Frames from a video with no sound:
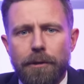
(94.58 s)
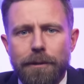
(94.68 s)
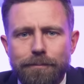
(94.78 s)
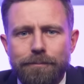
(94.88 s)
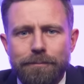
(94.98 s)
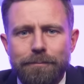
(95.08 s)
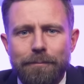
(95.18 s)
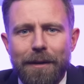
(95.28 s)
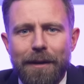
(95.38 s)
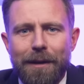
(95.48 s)

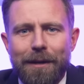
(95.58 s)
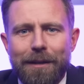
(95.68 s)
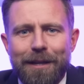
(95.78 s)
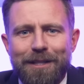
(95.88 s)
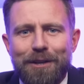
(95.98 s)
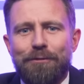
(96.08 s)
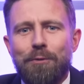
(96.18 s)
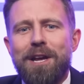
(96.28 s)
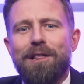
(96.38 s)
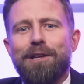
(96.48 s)
That's it
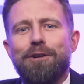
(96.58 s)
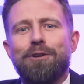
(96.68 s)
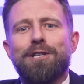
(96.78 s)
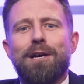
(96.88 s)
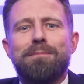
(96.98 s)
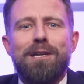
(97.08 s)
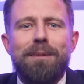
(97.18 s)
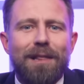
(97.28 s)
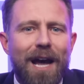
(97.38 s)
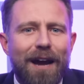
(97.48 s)
for weekly news. Come see
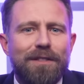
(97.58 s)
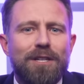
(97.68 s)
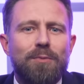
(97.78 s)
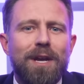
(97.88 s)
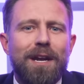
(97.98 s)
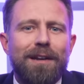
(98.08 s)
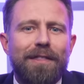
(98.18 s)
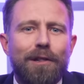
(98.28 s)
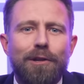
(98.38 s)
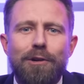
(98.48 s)
me live this weekend
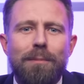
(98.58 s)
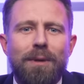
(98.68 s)
at the Loony